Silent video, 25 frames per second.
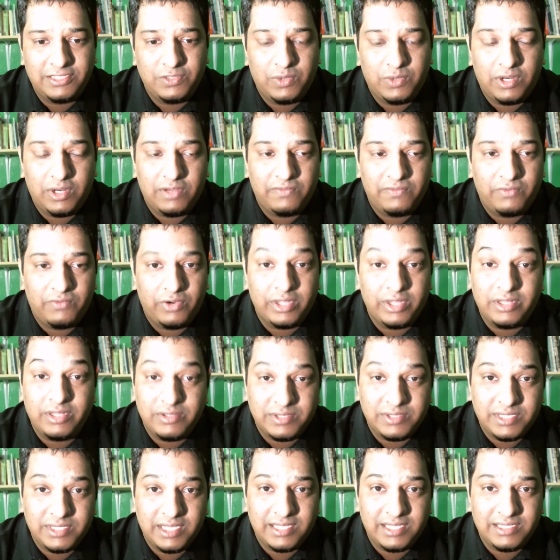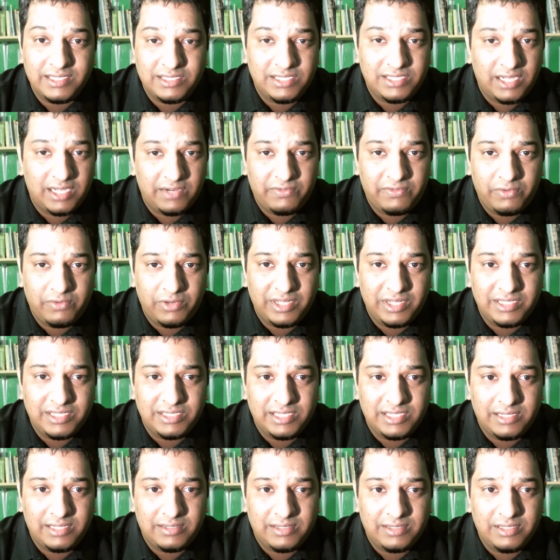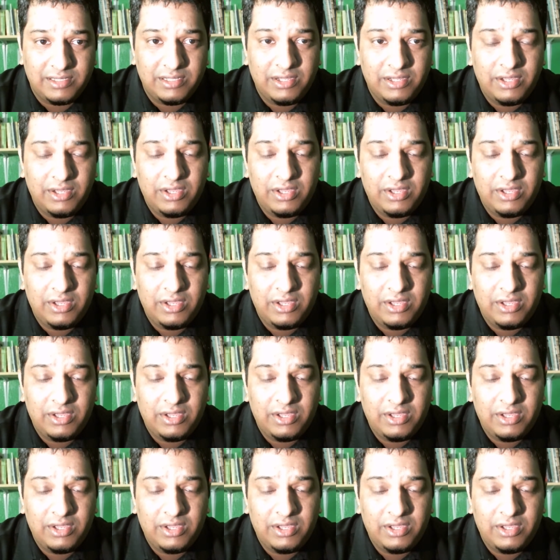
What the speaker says: You want to avoid those things, junk food in general,